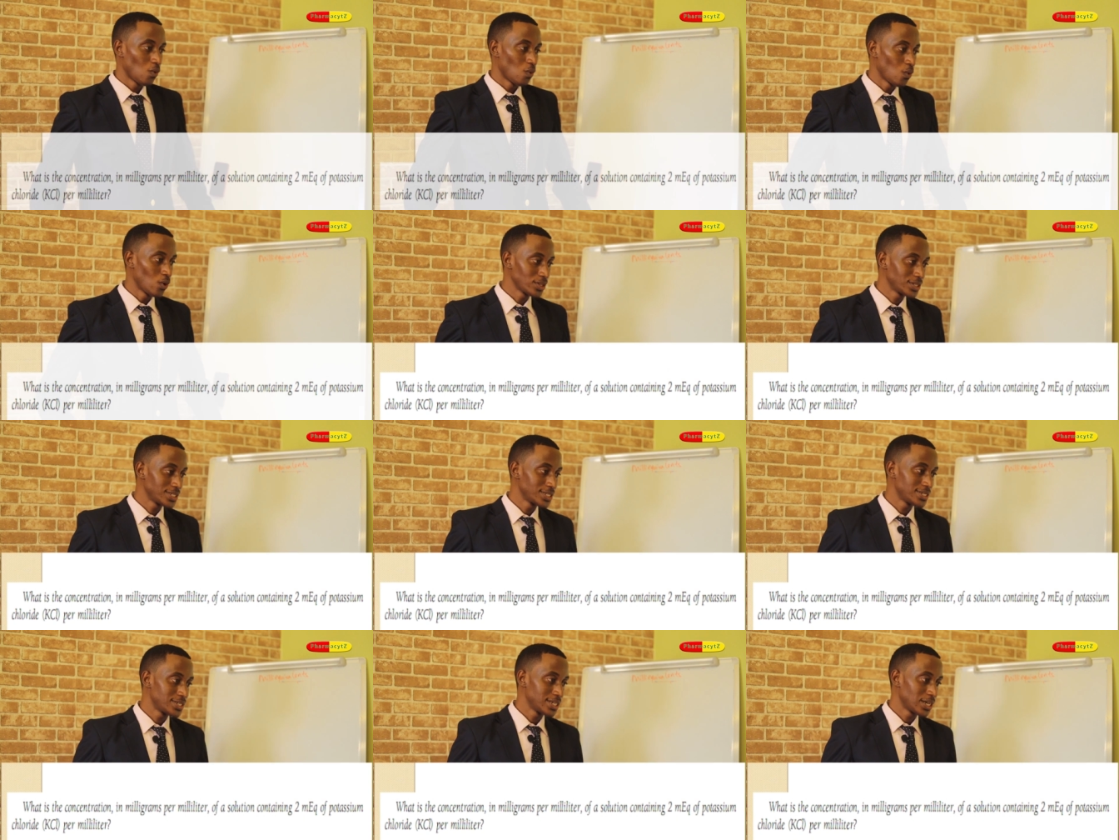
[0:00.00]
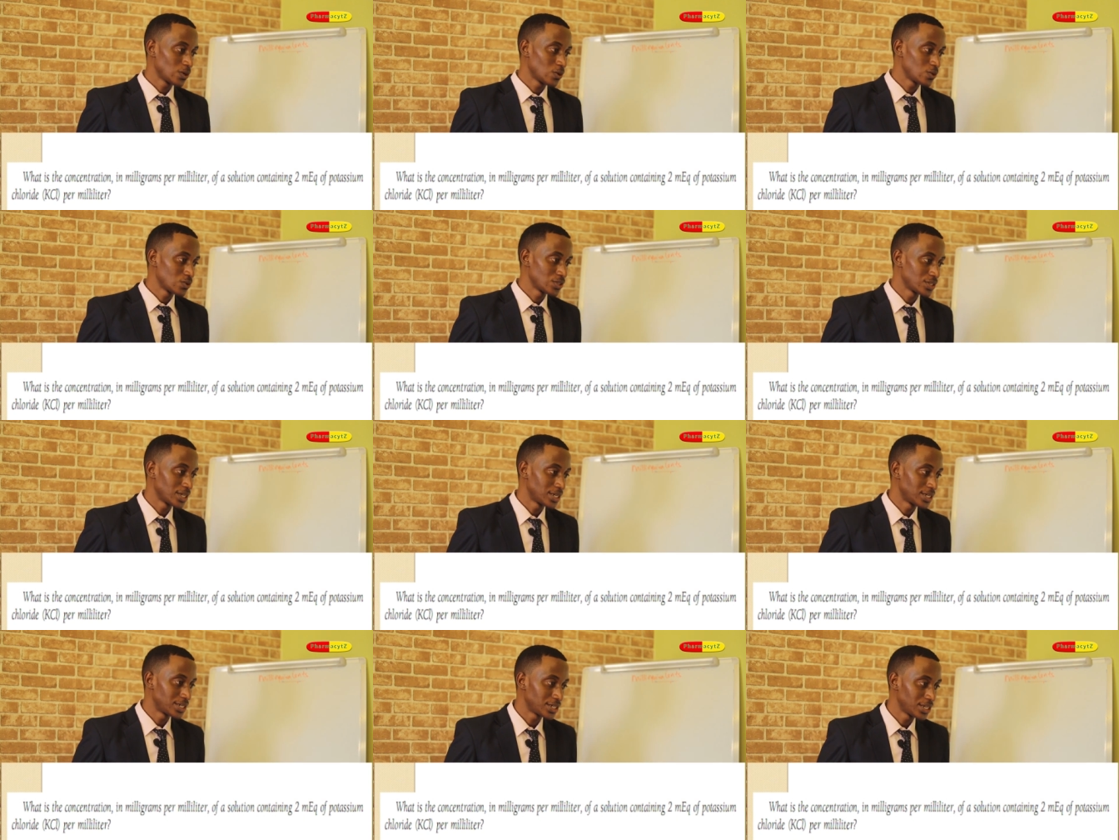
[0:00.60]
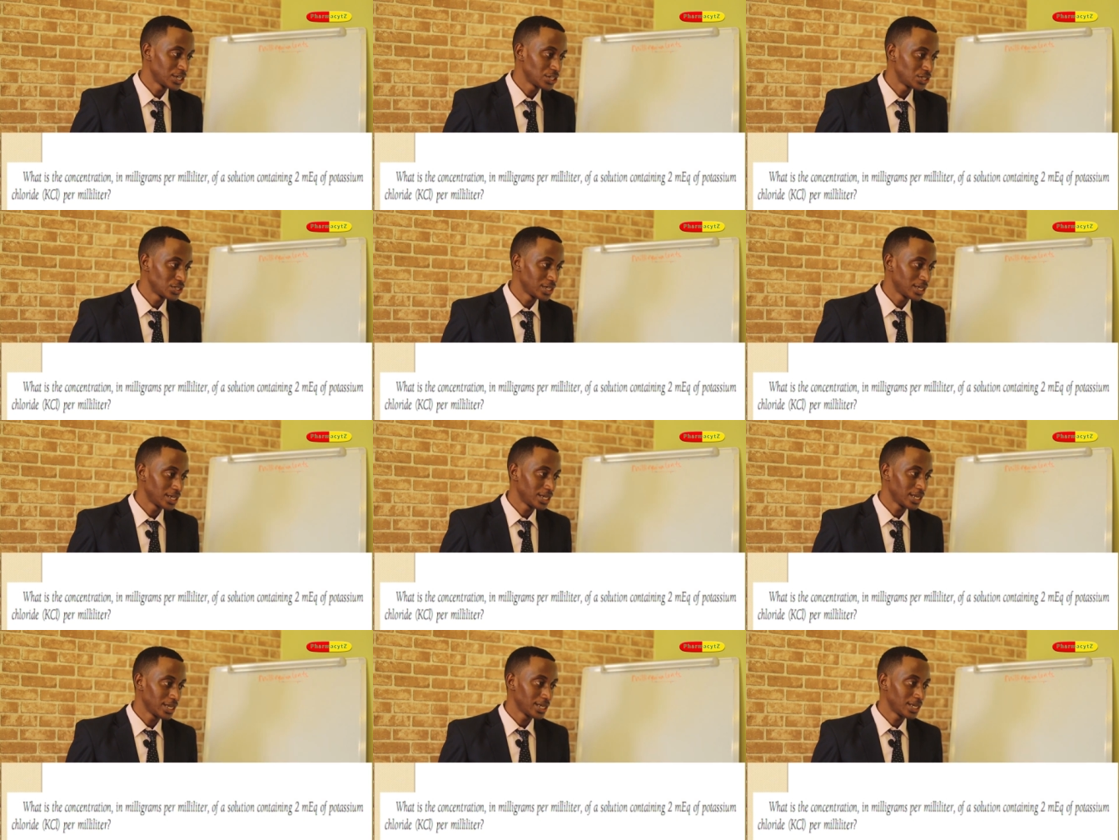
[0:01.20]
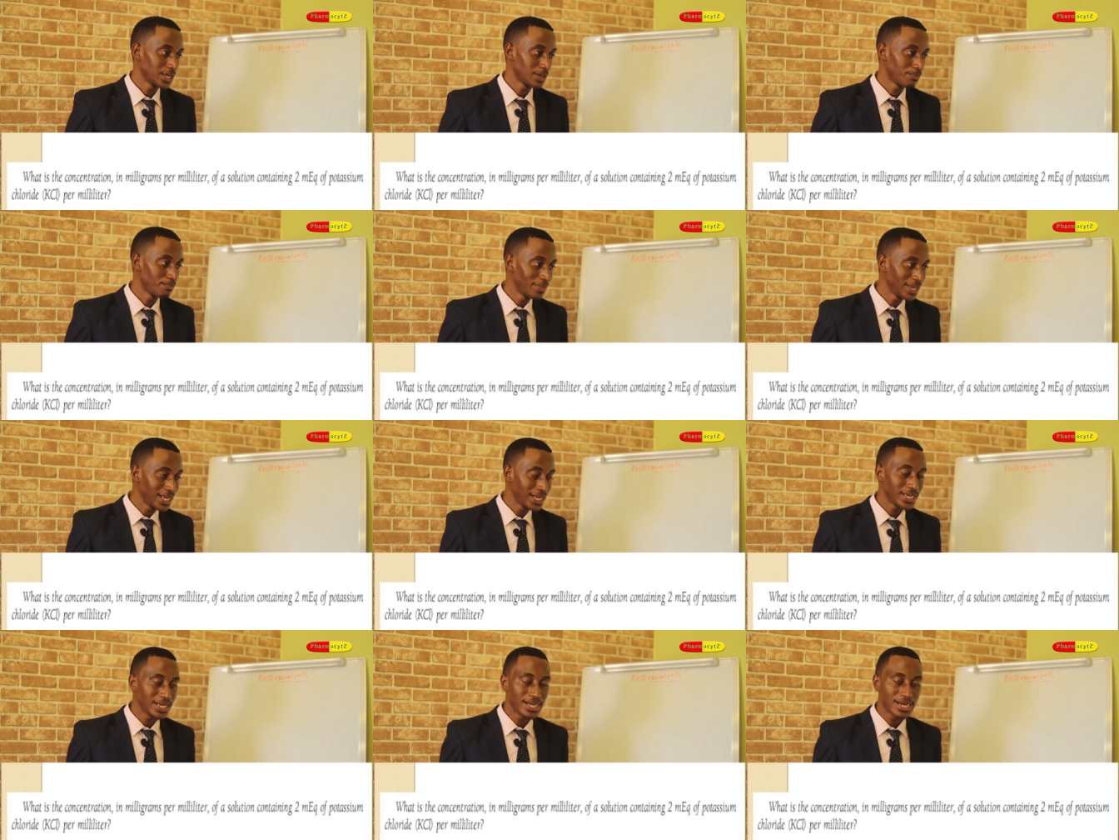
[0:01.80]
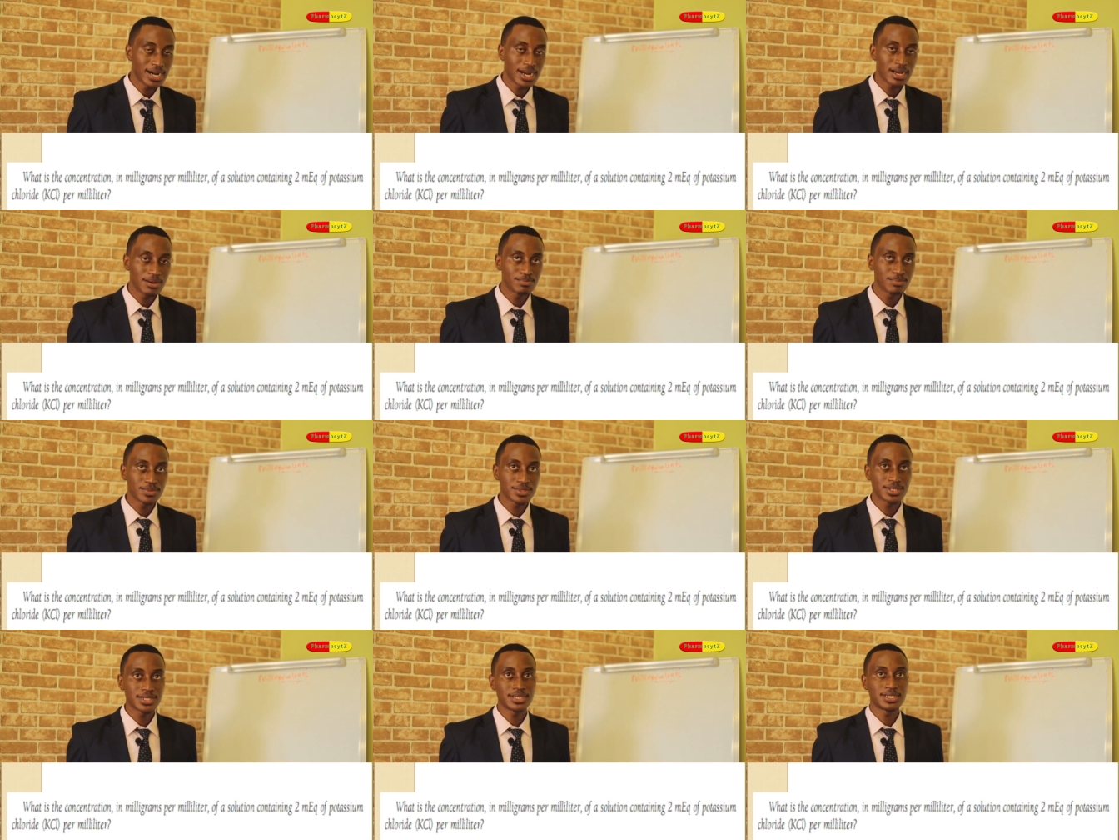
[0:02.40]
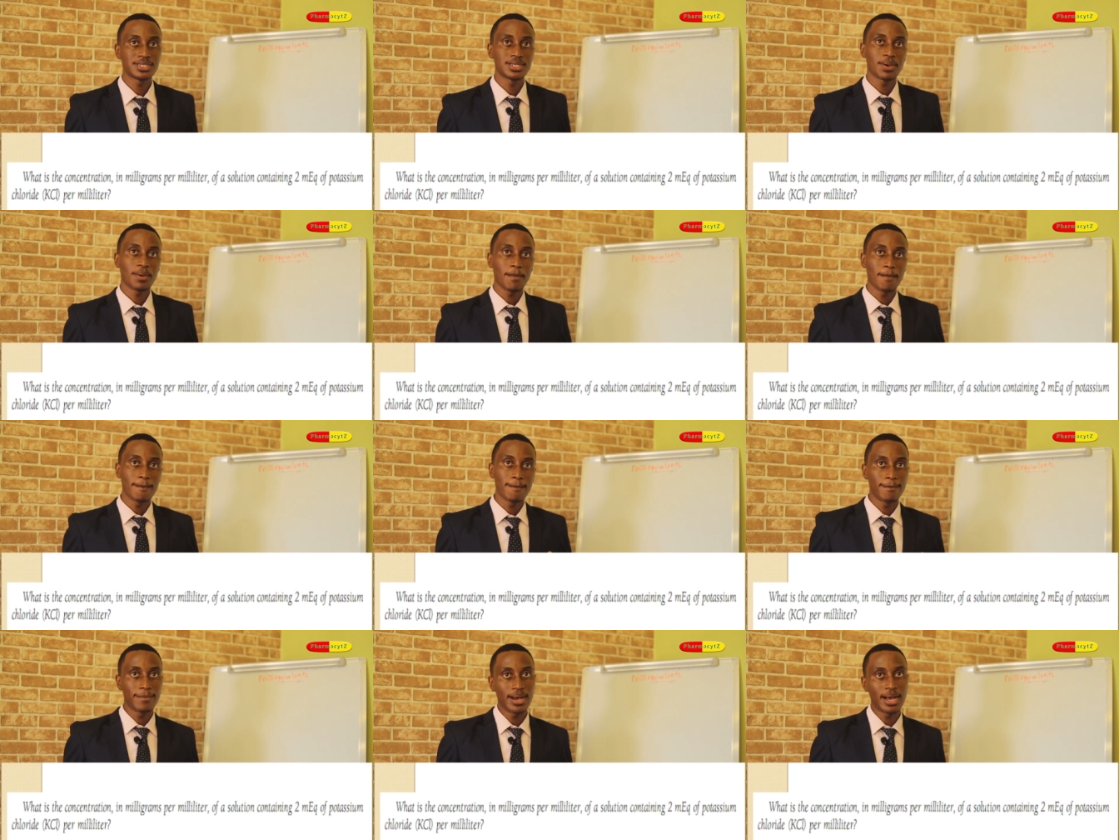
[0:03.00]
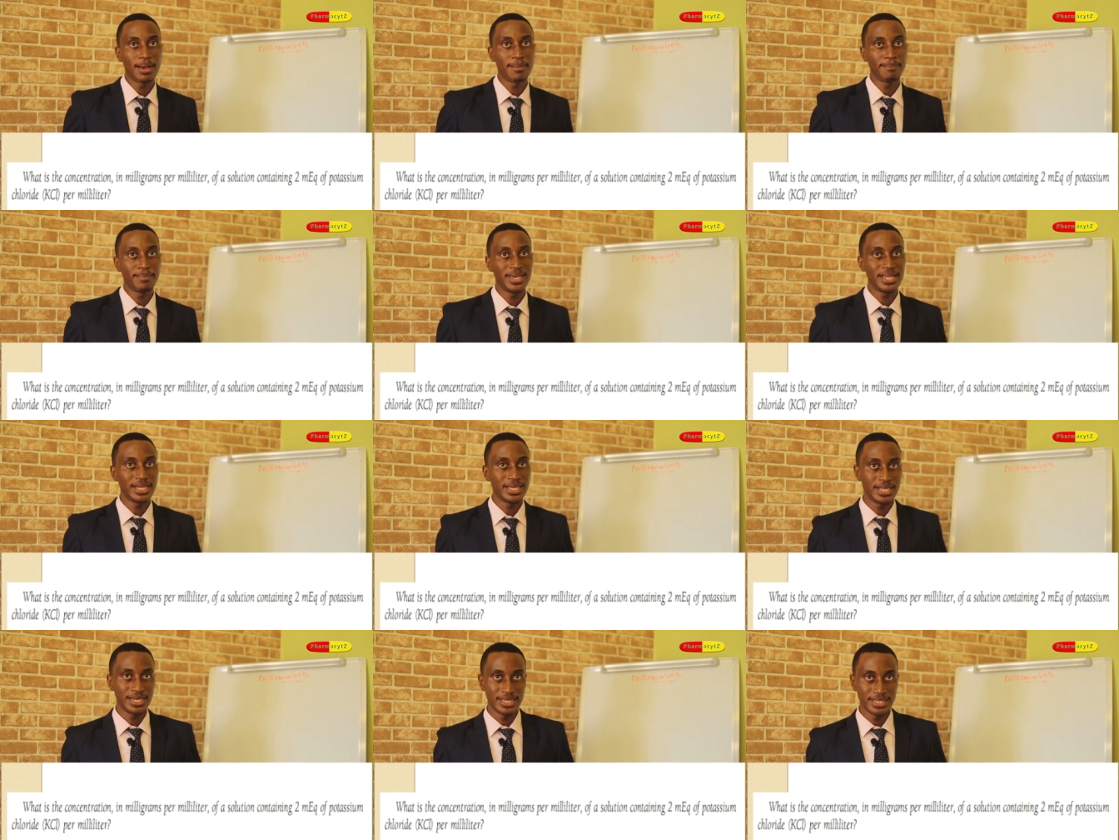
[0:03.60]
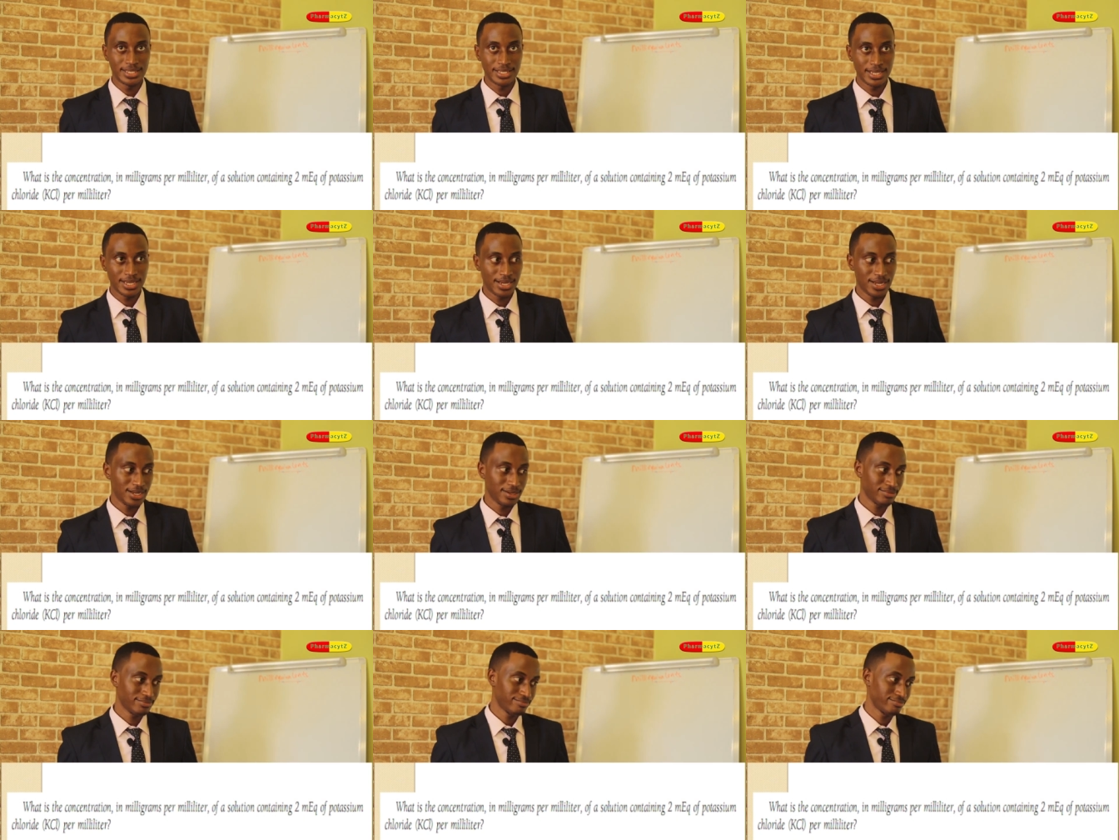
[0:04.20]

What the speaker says: What is the concentration in milligrams per milliliter